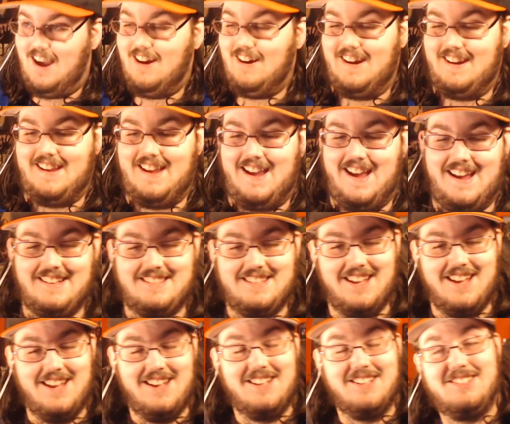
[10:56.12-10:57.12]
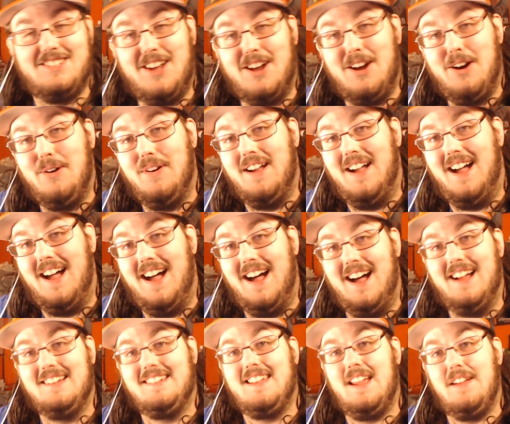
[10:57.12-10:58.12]
Alright, guys. So,
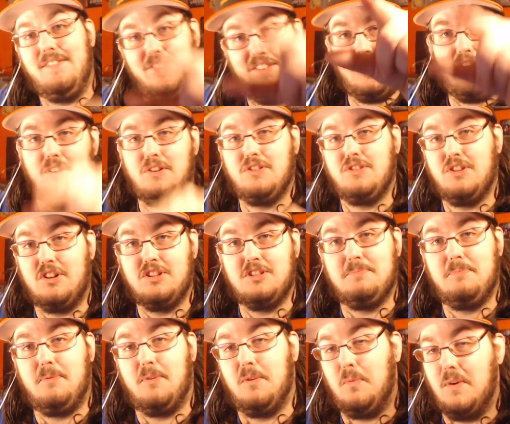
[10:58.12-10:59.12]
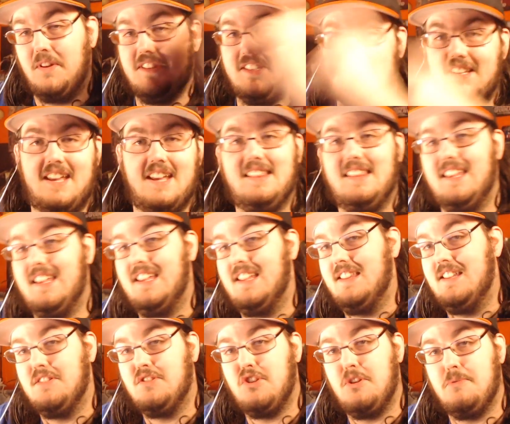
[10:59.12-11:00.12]
uh, definitely go show your support once again. Link
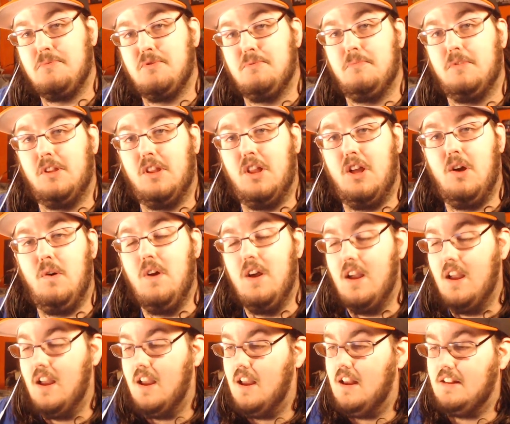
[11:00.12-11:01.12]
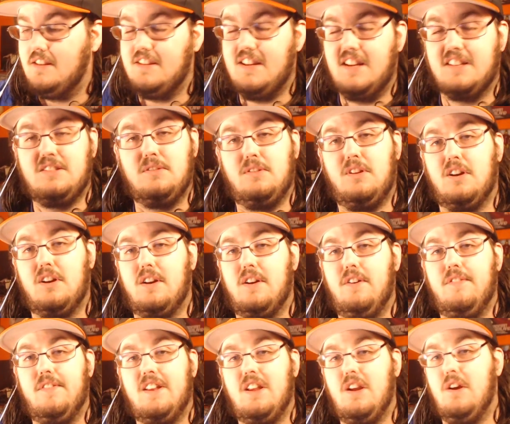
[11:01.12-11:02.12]
in the description below. It's not too long
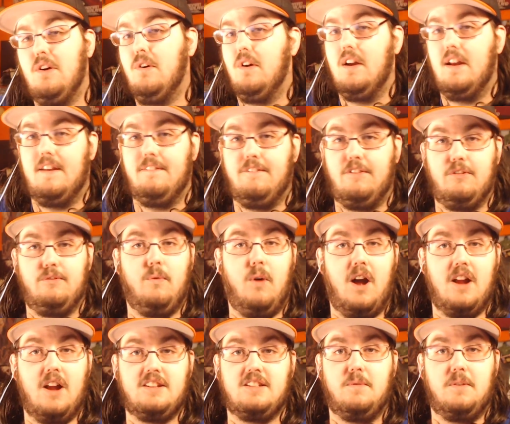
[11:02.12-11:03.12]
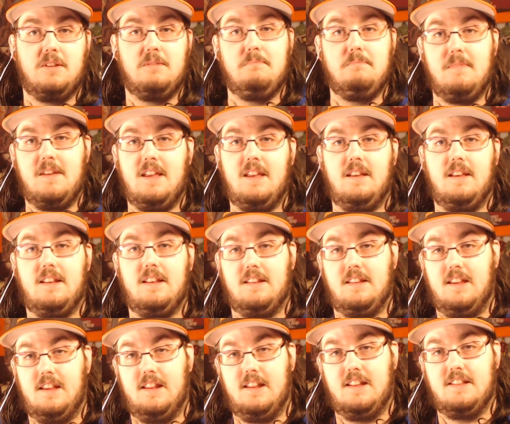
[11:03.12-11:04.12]
video. If you watch it with me
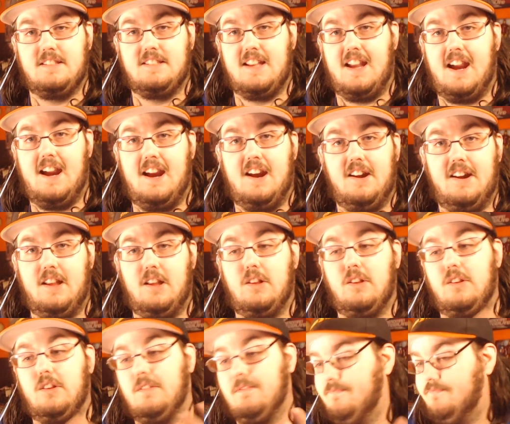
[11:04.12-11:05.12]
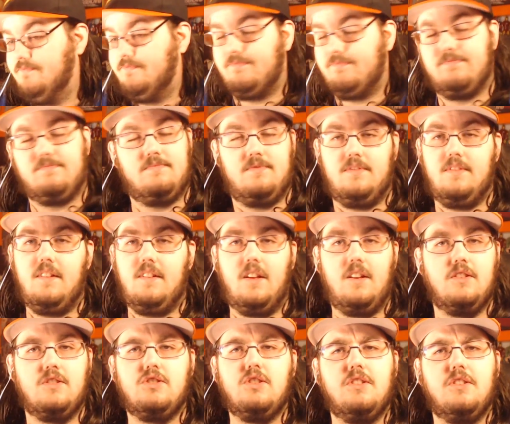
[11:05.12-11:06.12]
in, in its entirety,
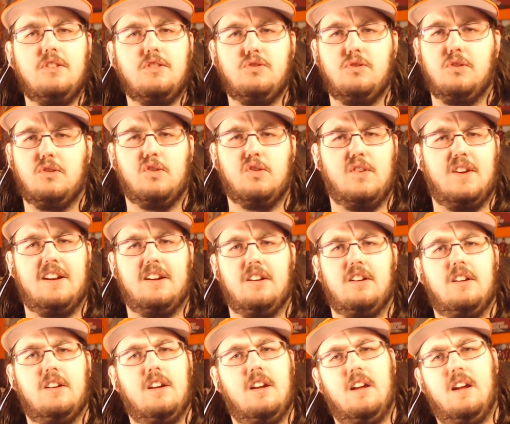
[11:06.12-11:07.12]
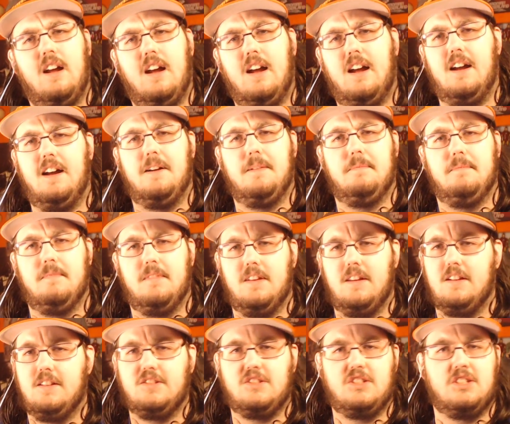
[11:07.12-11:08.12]
show the true creator. Um,
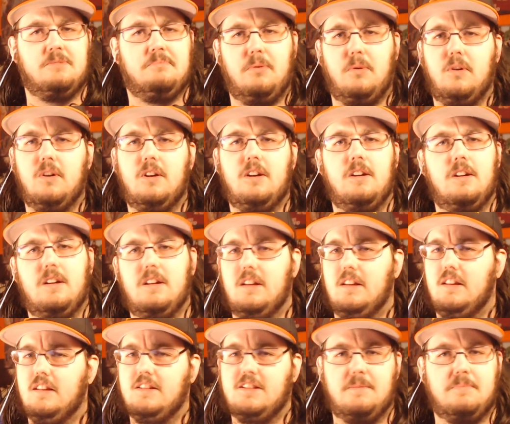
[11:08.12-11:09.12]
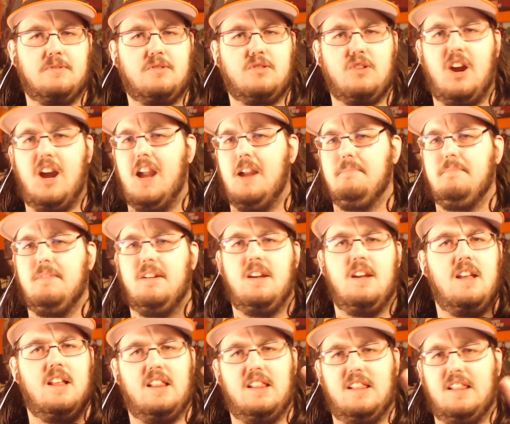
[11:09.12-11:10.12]
support, subscribe,
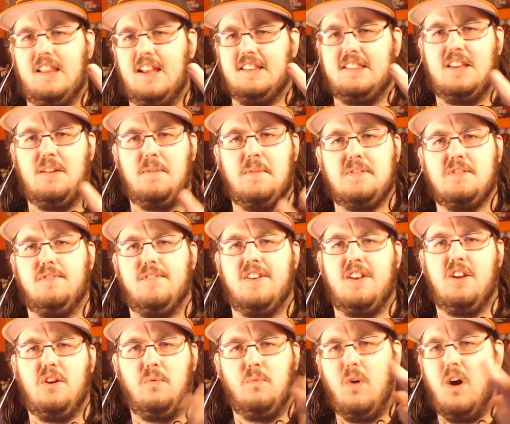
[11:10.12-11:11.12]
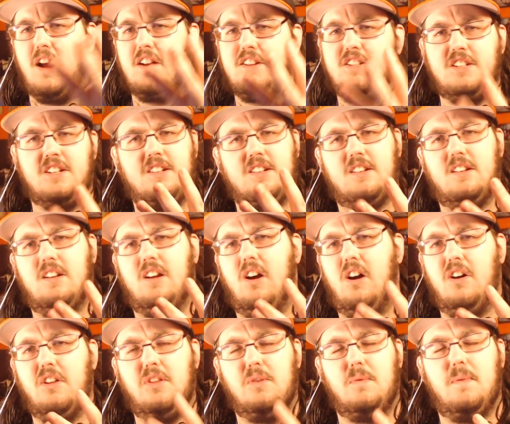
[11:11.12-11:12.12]
like the original video. Watch it
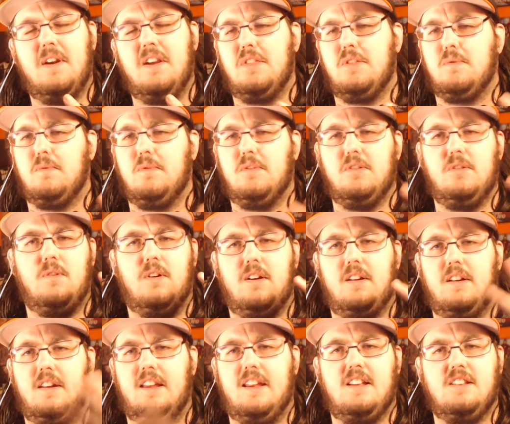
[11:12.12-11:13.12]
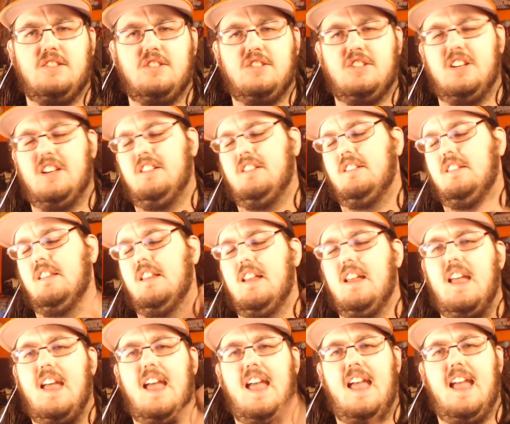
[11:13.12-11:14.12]
all the way through on his channel
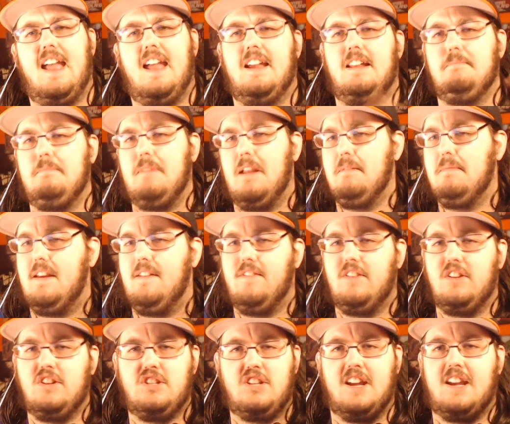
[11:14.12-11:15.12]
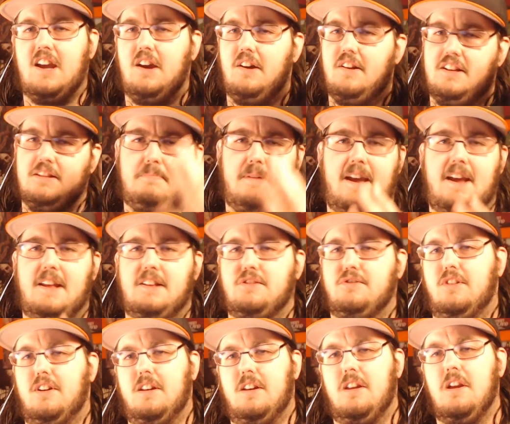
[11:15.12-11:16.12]
and maybe even check out his
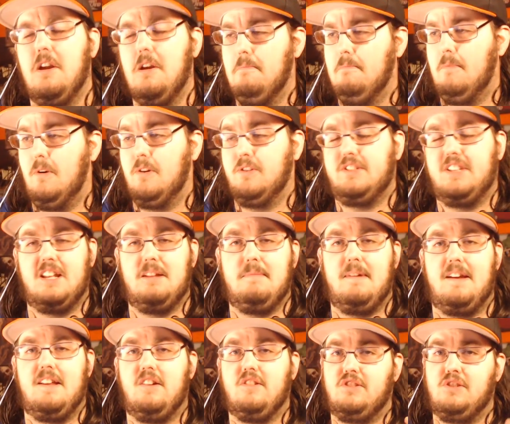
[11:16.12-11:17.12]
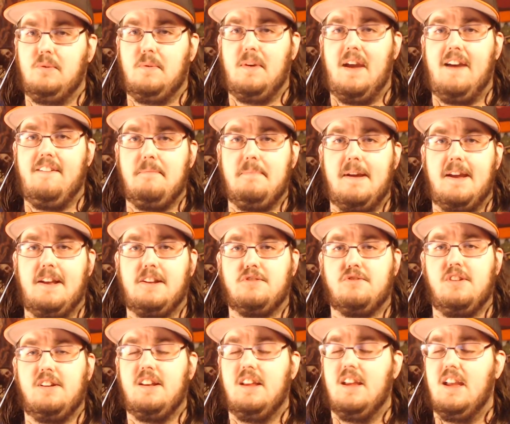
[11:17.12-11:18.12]
Patreon. Most animators do have a
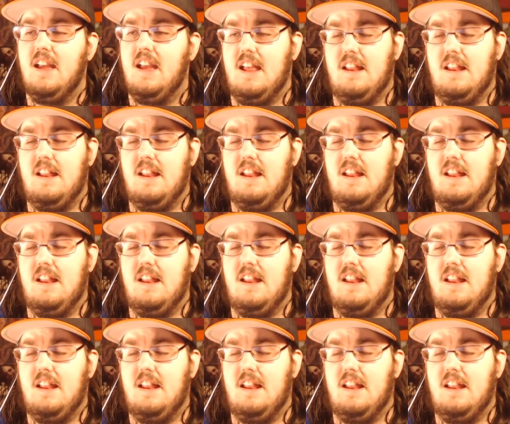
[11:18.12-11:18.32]
Patreon.